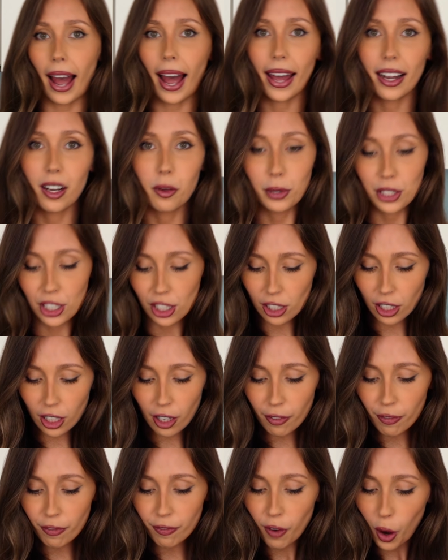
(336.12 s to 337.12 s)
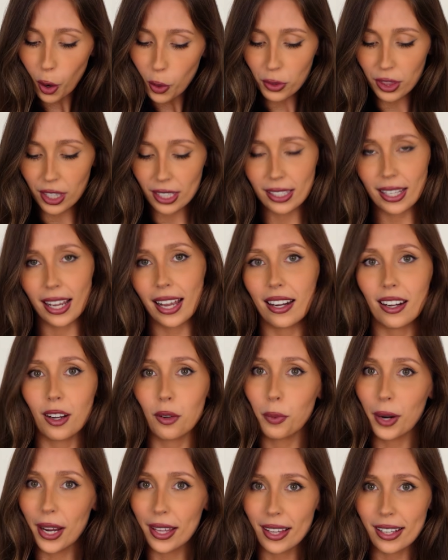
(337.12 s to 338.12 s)
And we're just gonna fold this in
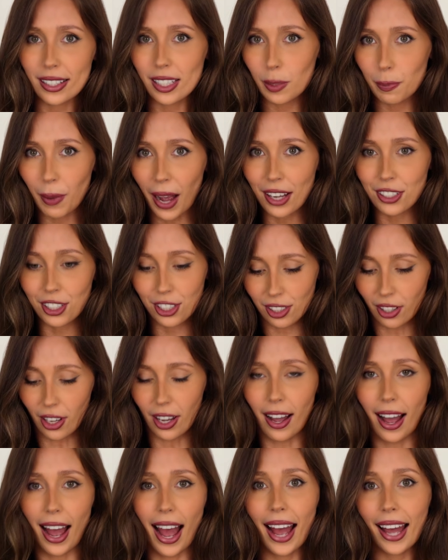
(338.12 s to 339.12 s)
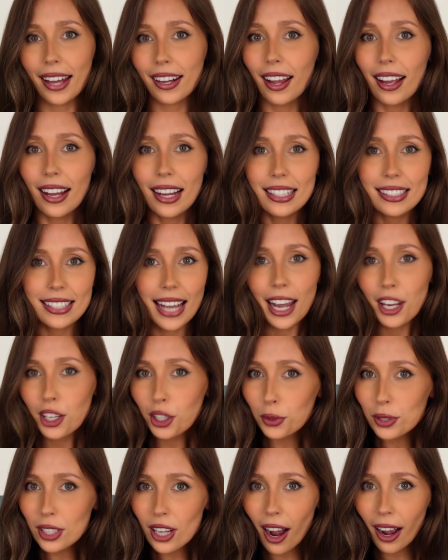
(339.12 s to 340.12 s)
with a spatula. And take
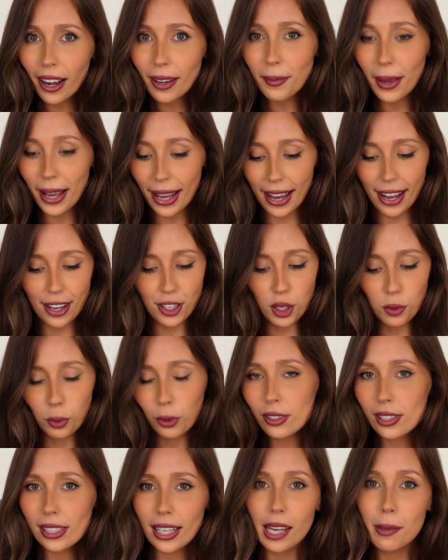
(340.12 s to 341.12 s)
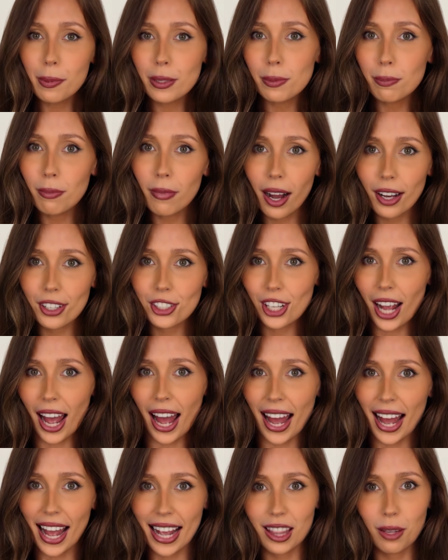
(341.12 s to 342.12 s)
your time here. You want to keep as much
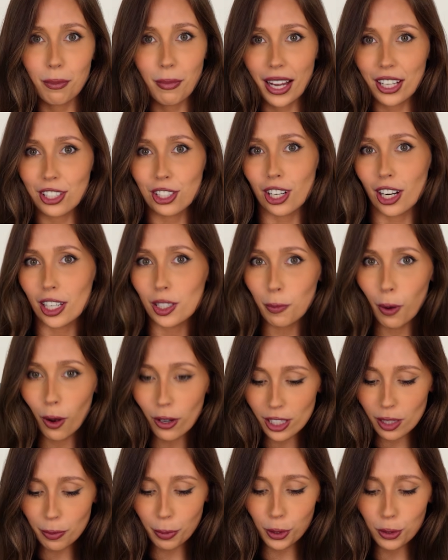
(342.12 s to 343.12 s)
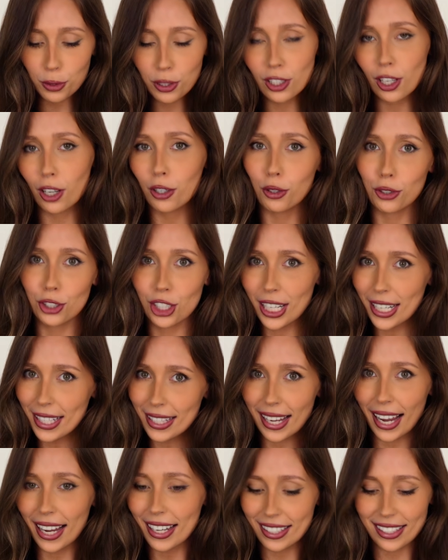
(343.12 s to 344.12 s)
air in the mixture as possible so your
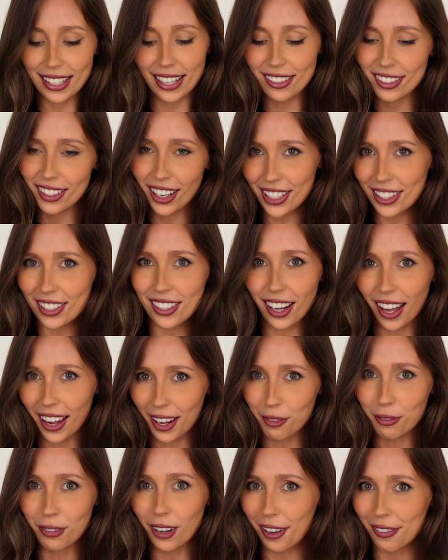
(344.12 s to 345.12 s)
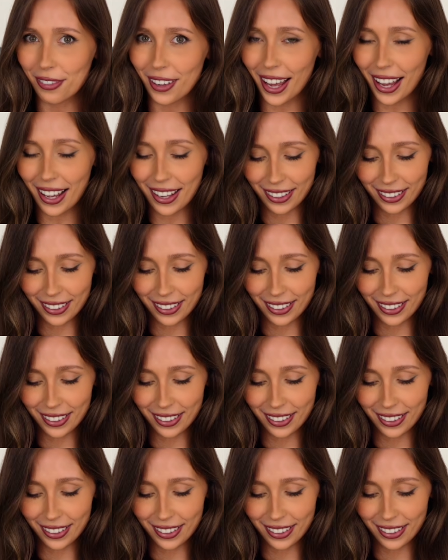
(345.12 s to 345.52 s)
cheesecake stays nice and light and fluffy.